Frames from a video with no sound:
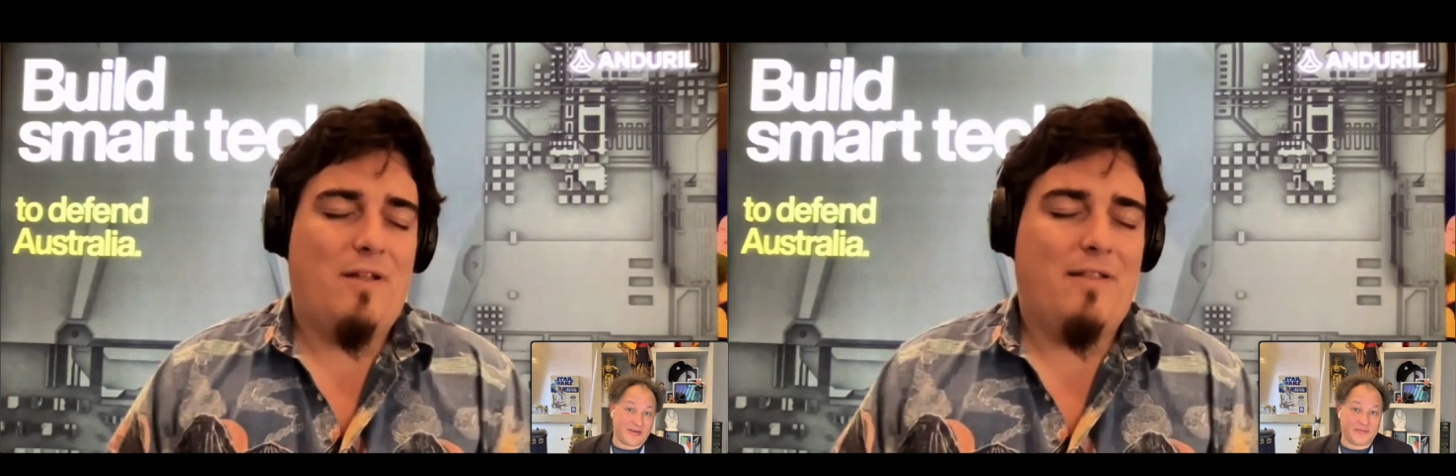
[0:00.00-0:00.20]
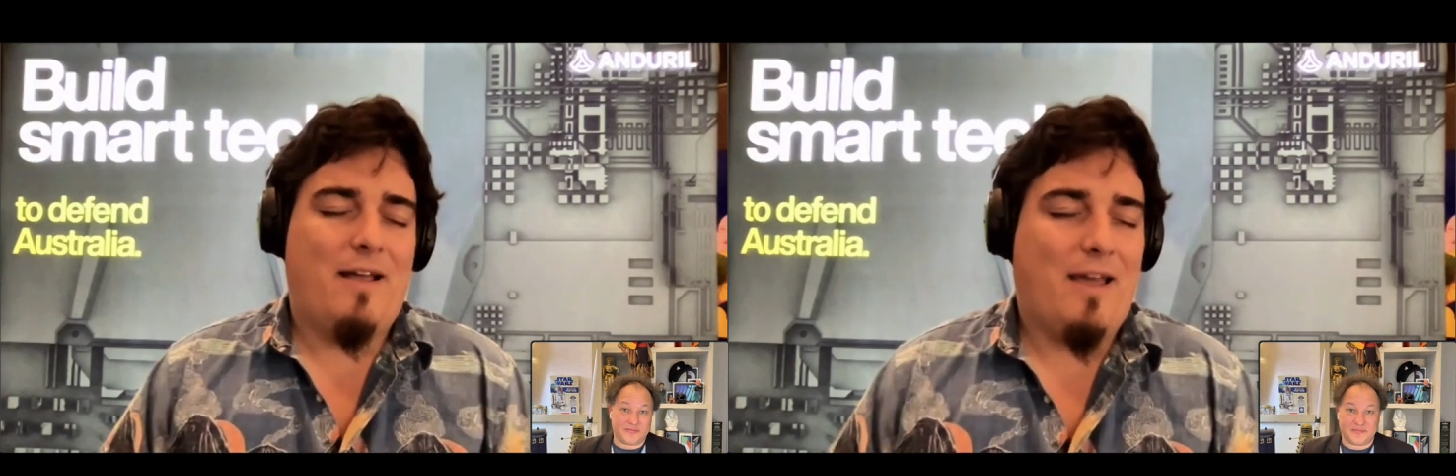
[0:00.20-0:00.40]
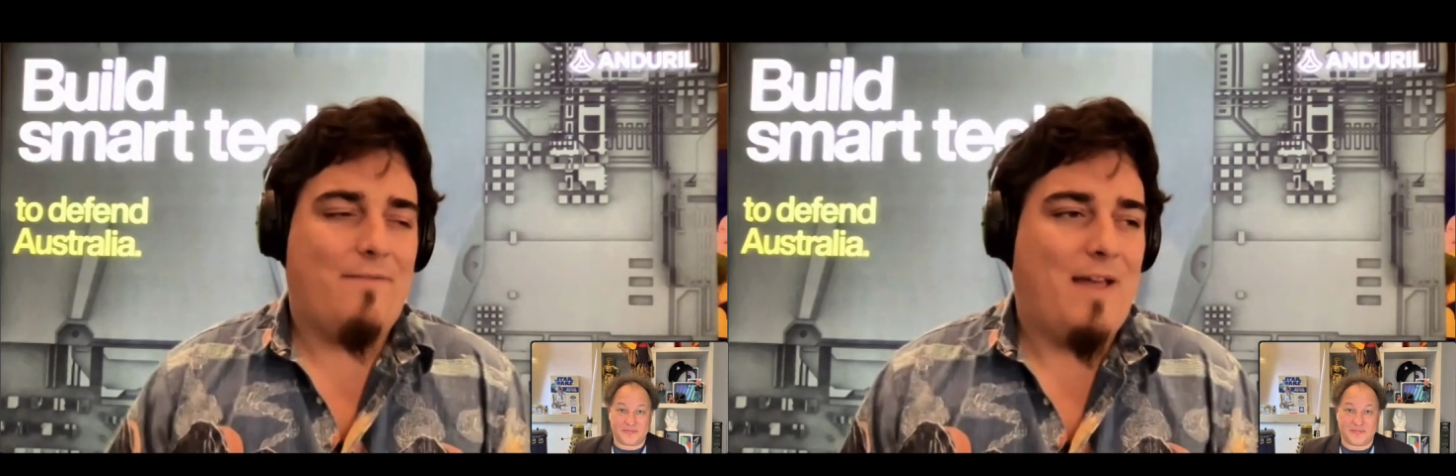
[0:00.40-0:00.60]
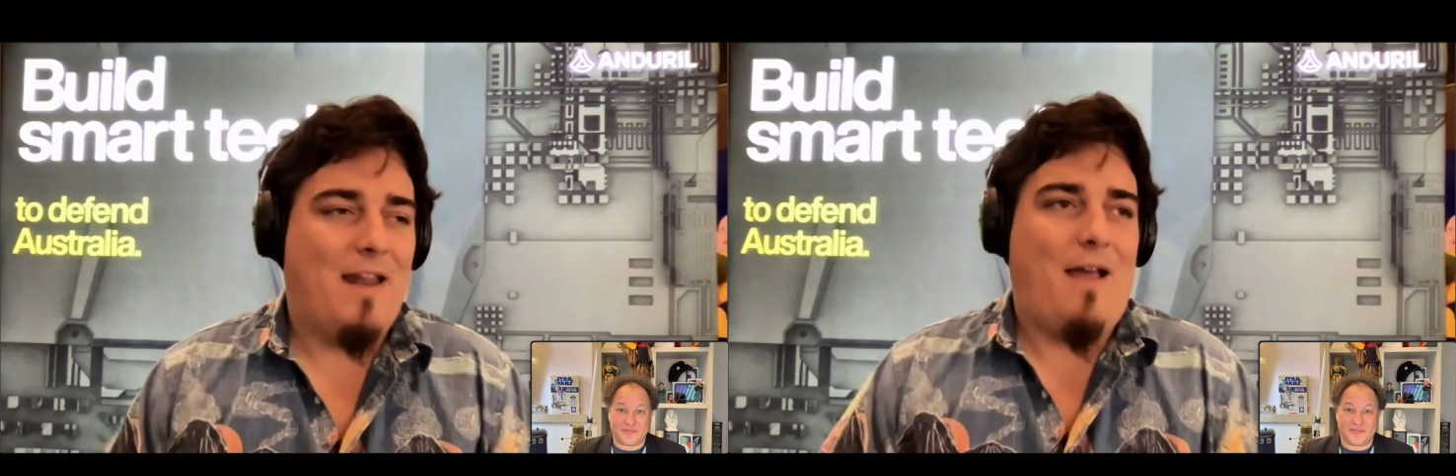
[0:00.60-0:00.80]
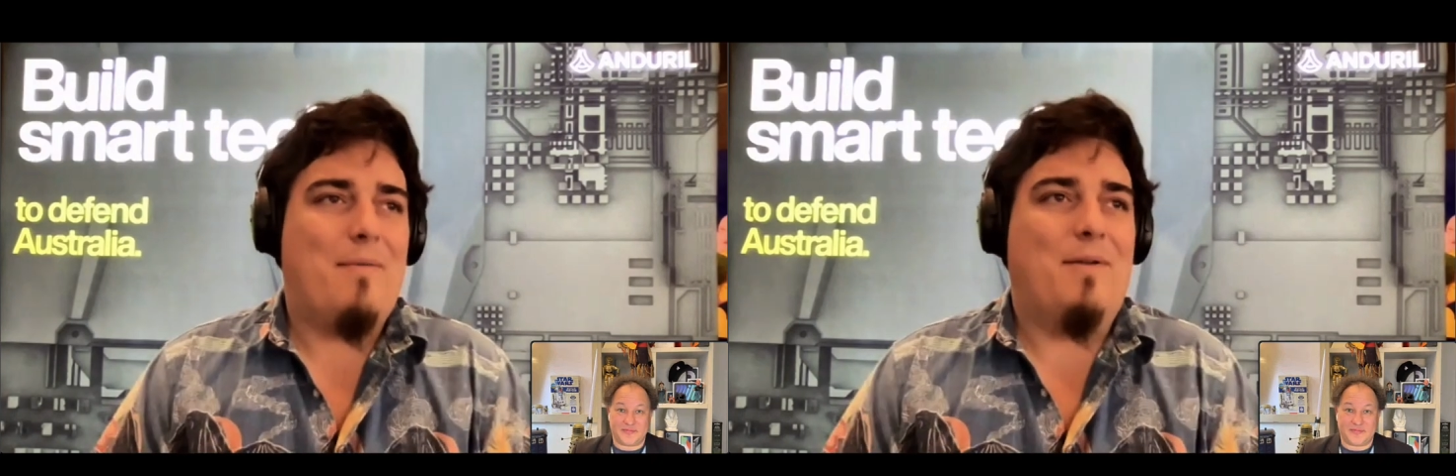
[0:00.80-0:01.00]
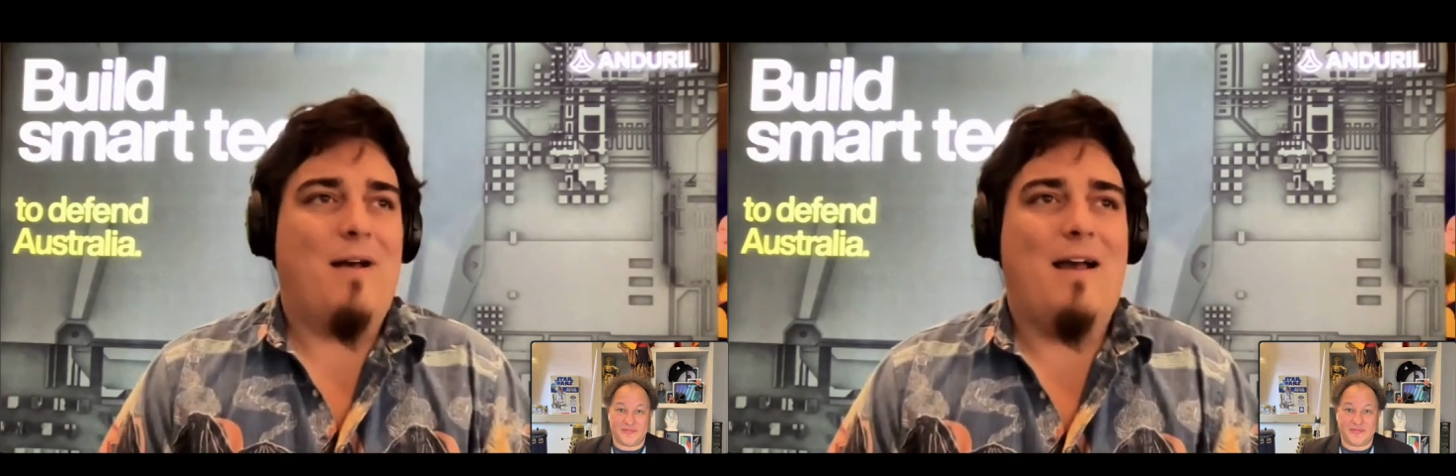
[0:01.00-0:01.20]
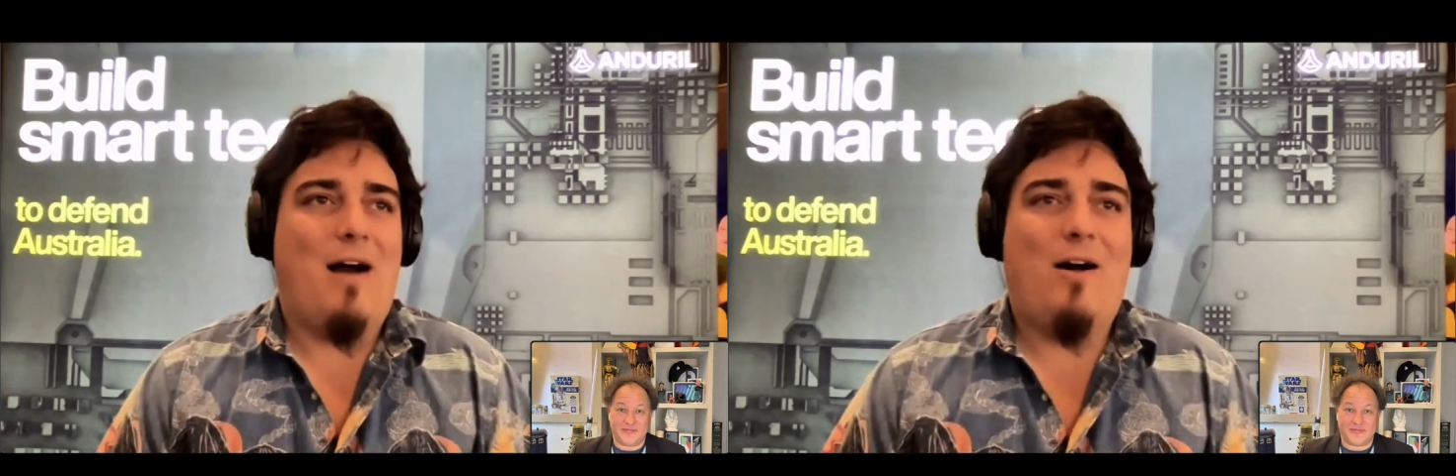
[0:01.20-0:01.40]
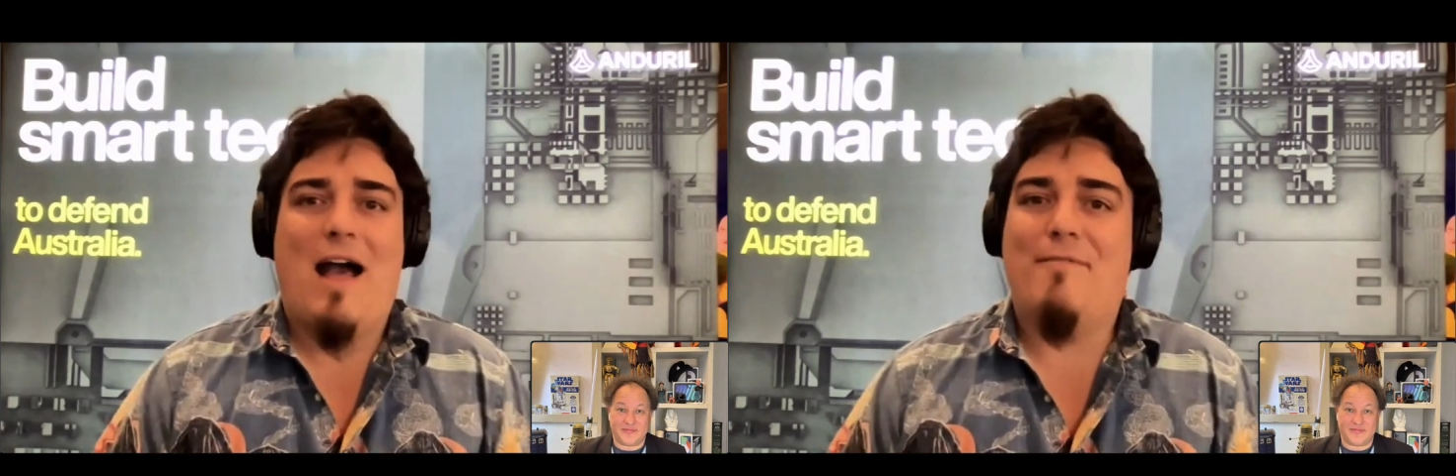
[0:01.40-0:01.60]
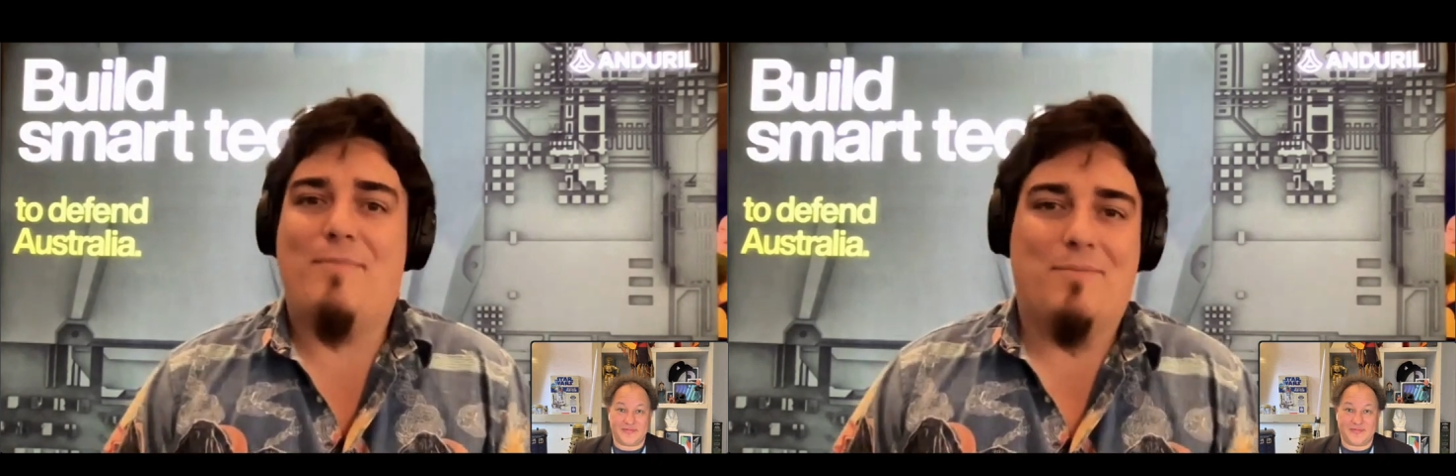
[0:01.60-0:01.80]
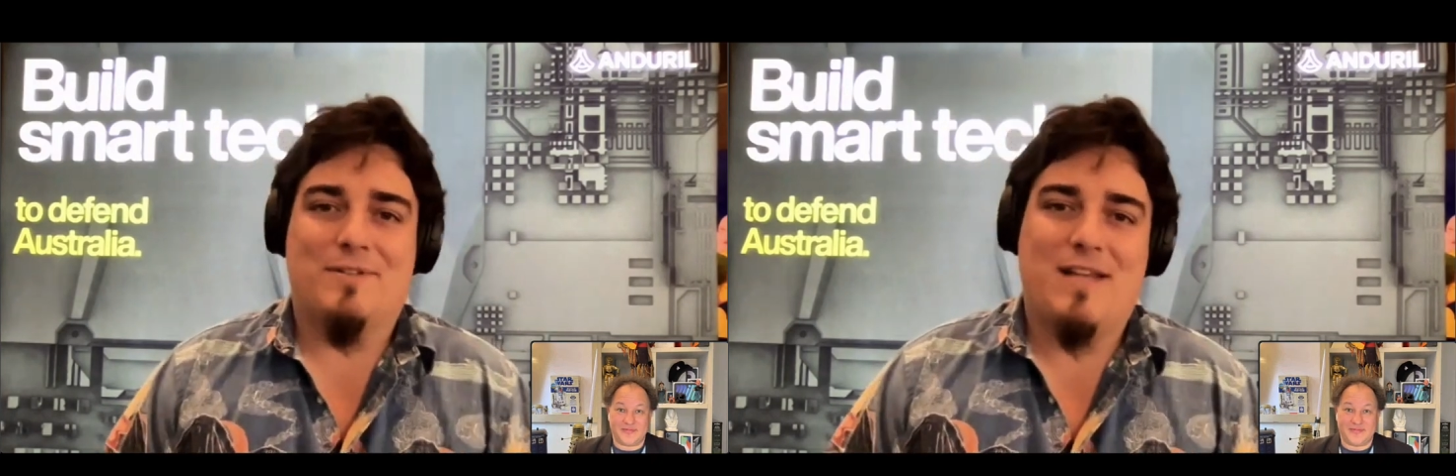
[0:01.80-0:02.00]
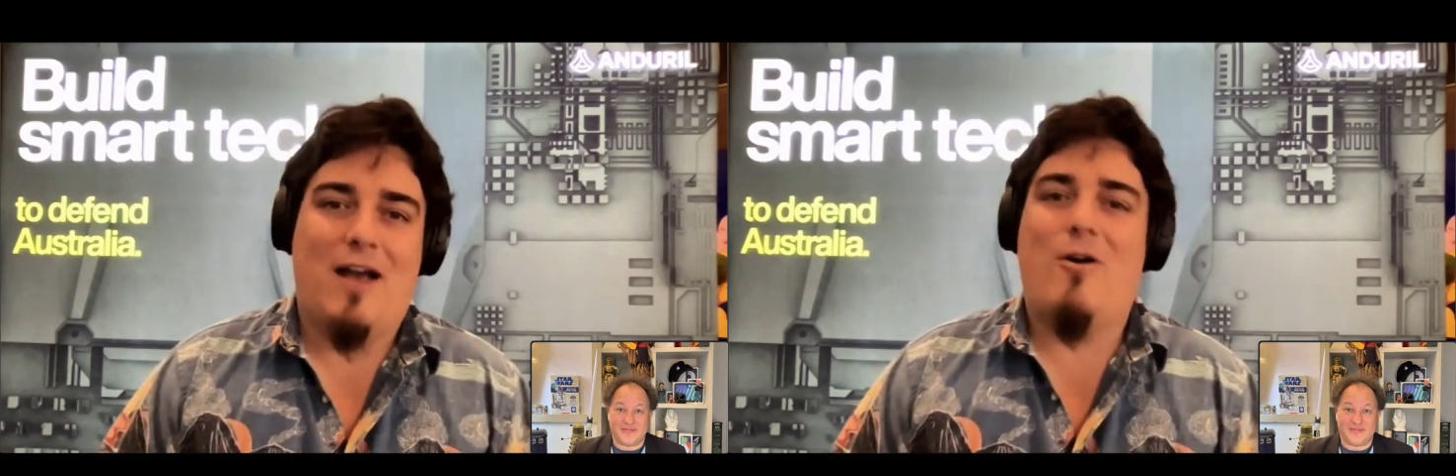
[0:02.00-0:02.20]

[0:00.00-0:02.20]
Well, and like if and it, I mean, I'll have people say,